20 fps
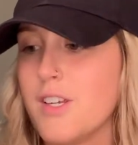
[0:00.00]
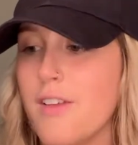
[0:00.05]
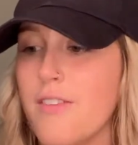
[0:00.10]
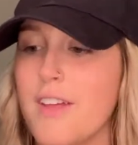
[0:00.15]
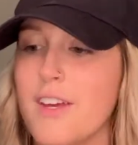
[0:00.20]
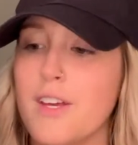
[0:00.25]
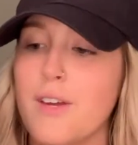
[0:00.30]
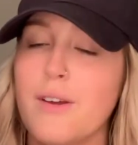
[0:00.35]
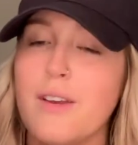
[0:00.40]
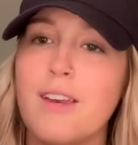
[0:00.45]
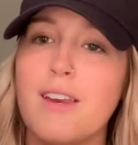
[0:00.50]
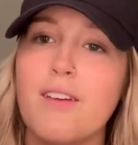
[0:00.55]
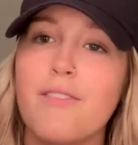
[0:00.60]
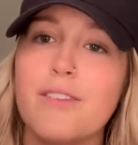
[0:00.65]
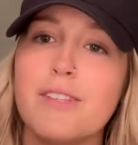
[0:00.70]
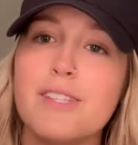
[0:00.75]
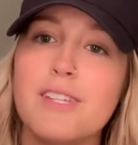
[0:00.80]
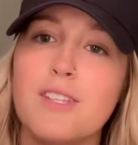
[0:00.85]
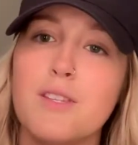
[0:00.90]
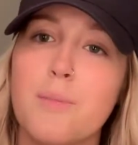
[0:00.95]
And like you can
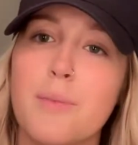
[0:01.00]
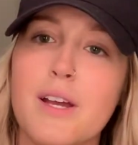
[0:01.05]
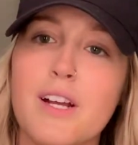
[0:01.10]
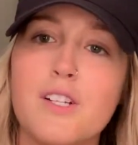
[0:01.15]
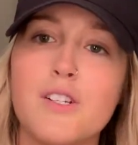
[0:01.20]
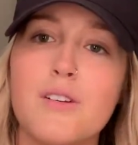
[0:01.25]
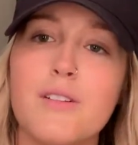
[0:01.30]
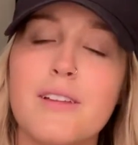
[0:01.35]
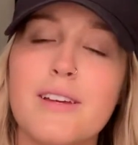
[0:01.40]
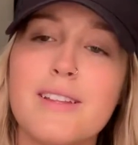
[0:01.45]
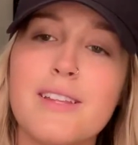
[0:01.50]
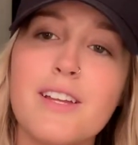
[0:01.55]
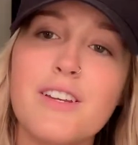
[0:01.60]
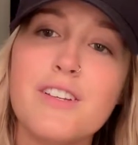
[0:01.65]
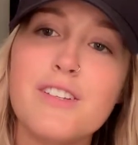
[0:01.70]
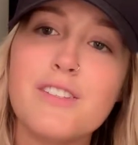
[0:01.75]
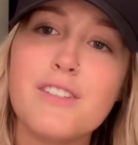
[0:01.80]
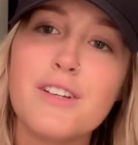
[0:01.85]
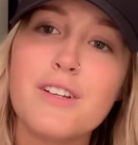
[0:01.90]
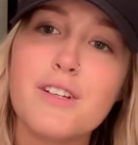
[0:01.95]
even see in the picture, like they
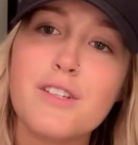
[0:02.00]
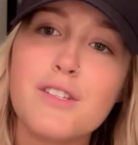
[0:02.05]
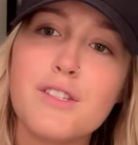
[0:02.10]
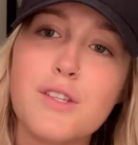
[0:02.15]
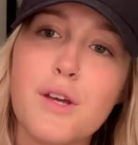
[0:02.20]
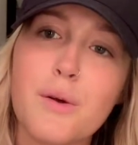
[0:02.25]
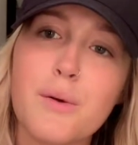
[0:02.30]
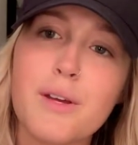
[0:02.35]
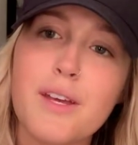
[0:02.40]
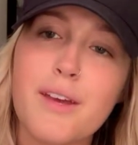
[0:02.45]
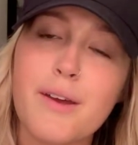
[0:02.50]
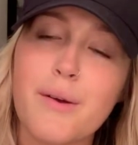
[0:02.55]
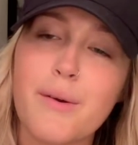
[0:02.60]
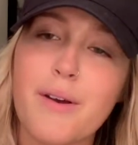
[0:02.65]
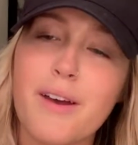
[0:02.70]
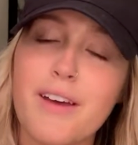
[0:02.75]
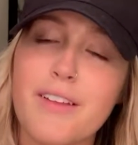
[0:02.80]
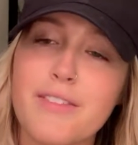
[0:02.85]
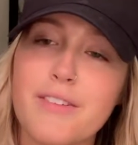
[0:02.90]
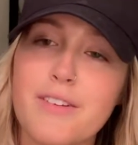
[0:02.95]
just look so
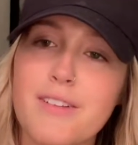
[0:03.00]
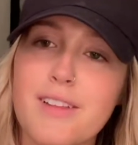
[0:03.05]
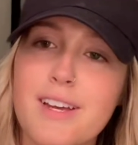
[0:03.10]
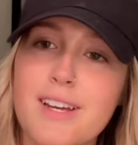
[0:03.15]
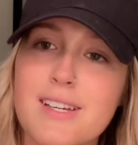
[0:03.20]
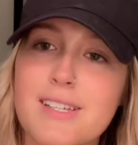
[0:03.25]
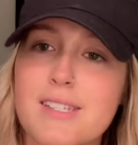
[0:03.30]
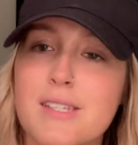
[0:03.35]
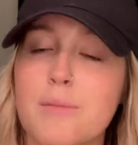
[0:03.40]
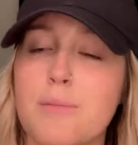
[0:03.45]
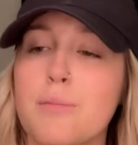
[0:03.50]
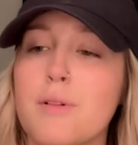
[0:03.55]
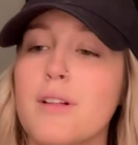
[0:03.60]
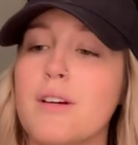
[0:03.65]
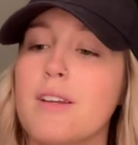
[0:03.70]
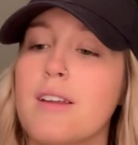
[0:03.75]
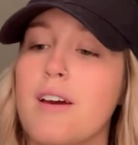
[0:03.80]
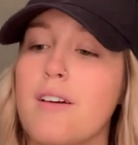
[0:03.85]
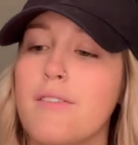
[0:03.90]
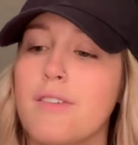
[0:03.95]
cute and they're like simple
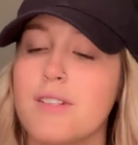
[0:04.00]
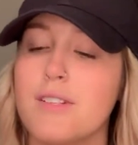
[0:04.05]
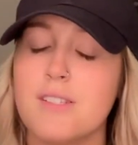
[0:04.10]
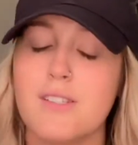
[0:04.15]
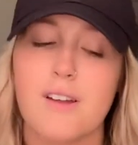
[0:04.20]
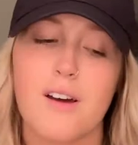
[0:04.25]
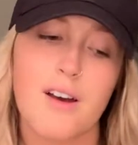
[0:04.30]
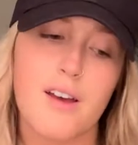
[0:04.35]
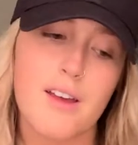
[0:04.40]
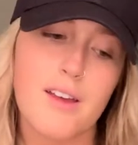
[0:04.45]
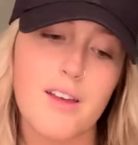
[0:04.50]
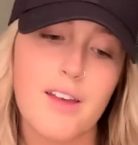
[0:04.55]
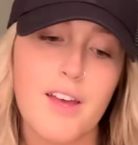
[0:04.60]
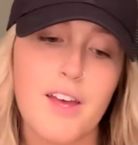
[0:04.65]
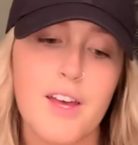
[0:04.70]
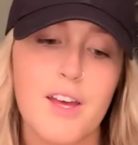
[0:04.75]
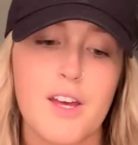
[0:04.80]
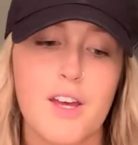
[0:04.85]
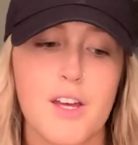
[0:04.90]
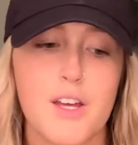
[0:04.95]
enough. It's not
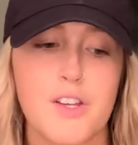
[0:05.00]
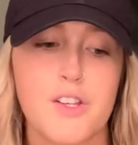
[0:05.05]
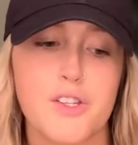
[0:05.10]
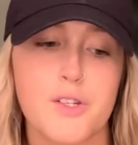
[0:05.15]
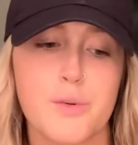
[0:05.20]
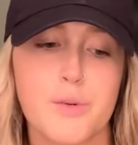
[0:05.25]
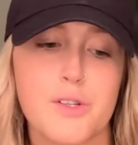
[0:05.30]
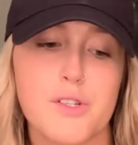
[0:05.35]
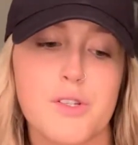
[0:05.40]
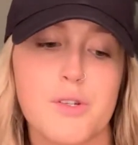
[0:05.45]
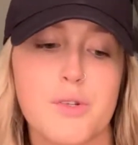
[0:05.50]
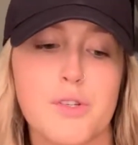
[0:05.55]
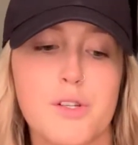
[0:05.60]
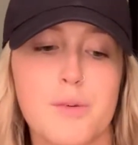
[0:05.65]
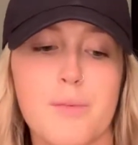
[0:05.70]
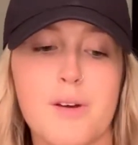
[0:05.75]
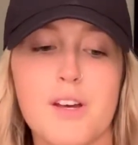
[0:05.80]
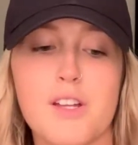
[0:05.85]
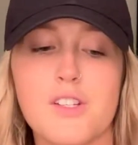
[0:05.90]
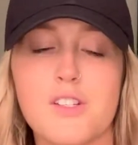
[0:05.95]
doing too
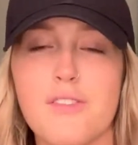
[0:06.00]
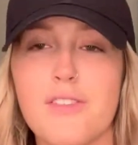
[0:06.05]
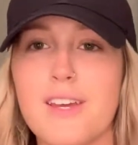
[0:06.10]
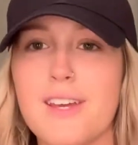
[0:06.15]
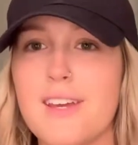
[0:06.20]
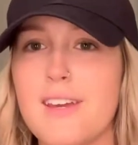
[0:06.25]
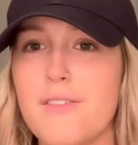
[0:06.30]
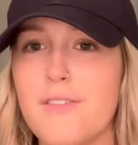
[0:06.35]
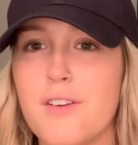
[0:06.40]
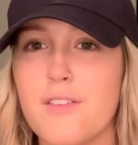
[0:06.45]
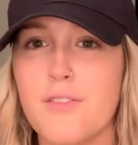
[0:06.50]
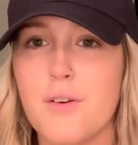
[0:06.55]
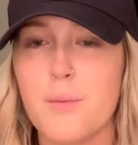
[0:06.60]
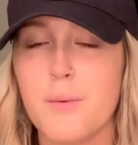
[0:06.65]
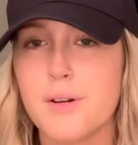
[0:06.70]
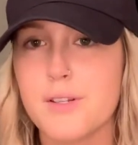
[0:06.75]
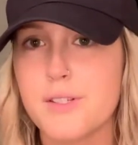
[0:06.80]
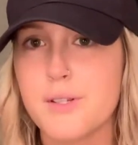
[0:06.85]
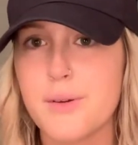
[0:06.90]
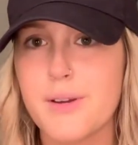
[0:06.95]
much. And like even if it
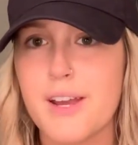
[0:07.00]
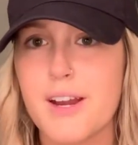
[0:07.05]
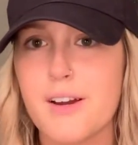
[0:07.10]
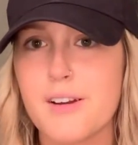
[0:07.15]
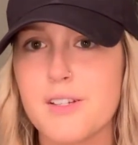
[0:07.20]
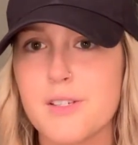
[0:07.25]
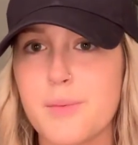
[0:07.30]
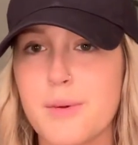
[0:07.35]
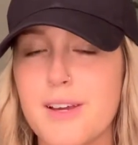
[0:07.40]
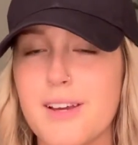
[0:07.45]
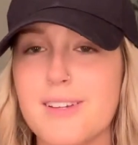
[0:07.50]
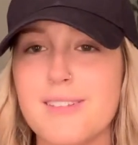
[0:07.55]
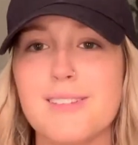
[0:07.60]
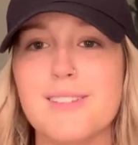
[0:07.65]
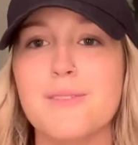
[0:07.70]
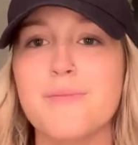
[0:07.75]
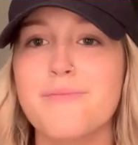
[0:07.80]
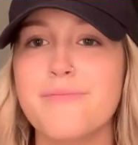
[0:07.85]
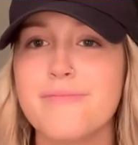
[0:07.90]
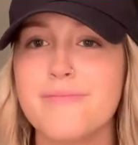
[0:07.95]
was, who cares?
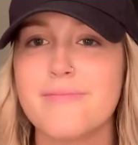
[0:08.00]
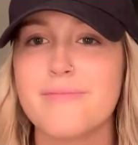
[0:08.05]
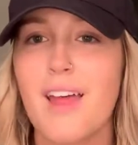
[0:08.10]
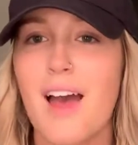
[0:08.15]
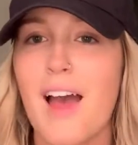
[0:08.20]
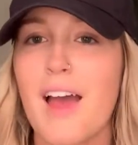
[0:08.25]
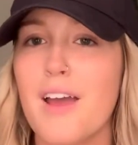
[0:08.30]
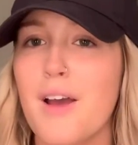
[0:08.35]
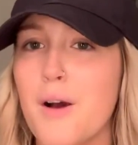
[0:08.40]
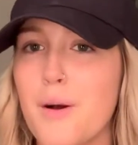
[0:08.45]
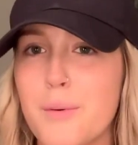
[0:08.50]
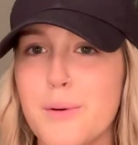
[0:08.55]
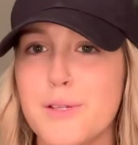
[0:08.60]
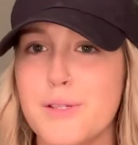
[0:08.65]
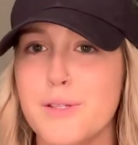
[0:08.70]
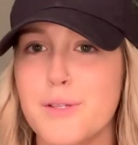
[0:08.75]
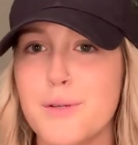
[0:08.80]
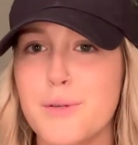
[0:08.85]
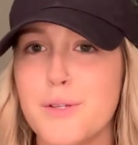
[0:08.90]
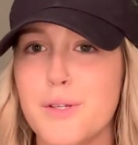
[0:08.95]
Because I always
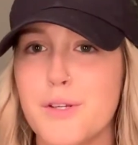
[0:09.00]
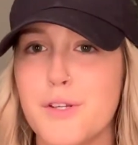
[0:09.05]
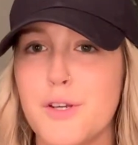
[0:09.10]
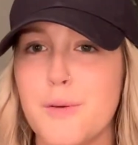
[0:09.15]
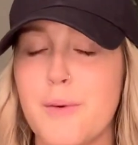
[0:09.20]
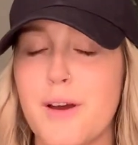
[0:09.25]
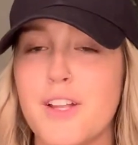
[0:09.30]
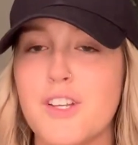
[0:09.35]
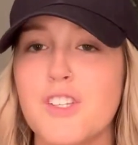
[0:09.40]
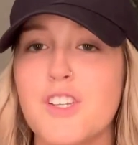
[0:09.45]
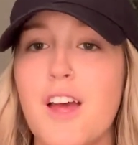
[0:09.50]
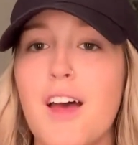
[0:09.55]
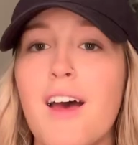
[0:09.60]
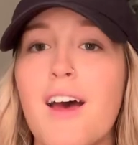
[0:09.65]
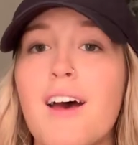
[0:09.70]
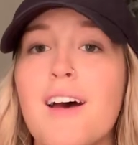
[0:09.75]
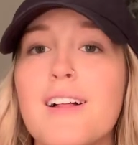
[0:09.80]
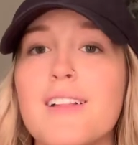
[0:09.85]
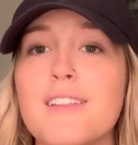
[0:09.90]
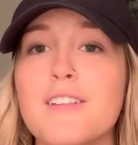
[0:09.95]
do too much.
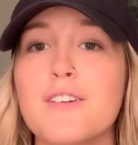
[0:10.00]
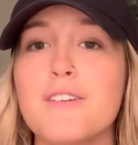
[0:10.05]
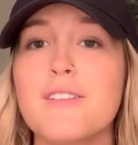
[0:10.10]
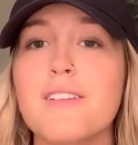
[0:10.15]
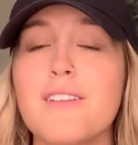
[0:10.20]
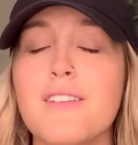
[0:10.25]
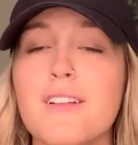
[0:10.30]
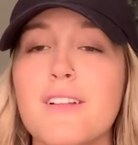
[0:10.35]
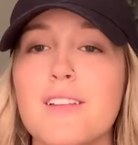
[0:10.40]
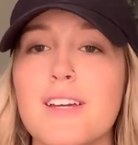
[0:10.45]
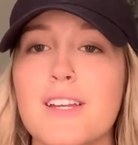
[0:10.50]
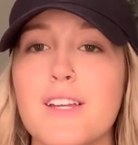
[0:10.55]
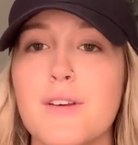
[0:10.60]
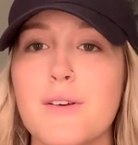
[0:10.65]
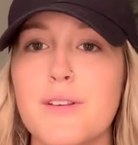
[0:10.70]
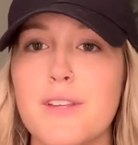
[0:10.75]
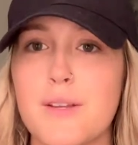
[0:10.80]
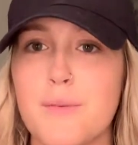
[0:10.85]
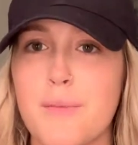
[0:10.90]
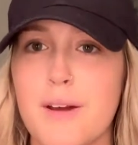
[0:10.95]
Literally the lady who
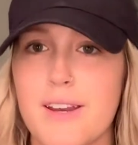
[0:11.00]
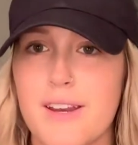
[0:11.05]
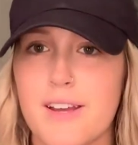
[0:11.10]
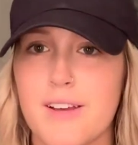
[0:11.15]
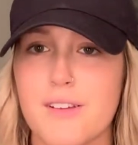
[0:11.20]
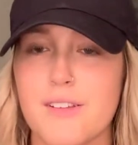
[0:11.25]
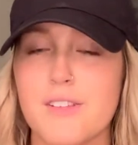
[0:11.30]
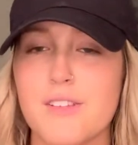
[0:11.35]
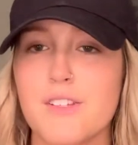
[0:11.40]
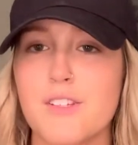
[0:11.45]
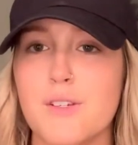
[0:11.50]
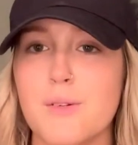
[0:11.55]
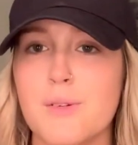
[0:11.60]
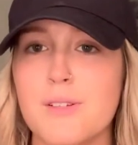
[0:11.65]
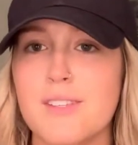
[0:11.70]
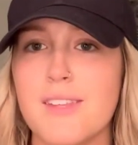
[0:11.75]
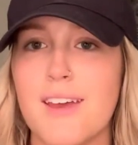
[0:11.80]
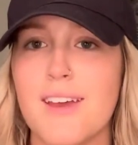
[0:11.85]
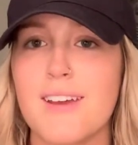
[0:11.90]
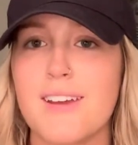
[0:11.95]
did my nails, she
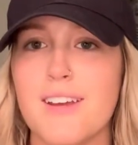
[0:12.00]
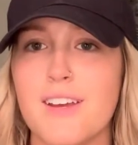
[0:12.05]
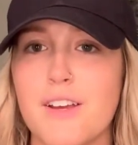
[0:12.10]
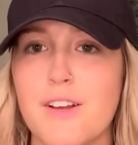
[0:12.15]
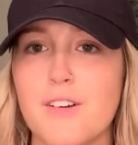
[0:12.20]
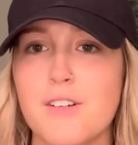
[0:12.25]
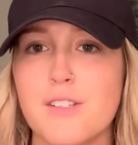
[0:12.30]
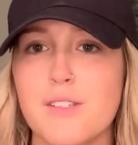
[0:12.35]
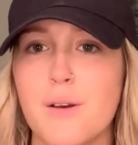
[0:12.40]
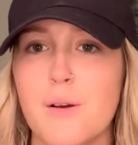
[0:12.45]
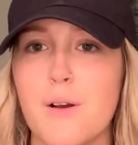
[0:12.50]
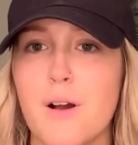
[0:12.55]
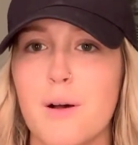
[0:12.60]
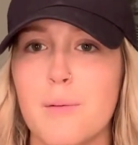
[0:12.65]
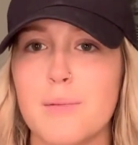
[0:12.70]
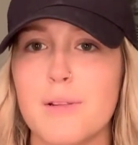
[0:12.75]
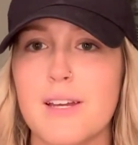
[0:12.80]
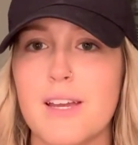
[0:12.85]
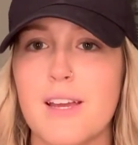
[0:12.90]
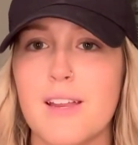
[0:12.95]
was like, "You're so
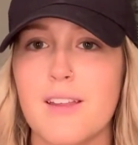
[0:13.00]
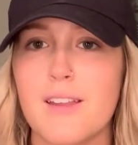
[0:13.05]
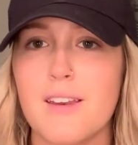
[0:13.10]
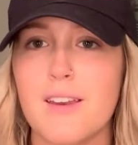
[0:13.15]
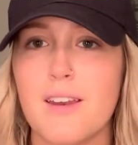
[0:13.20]
complicated."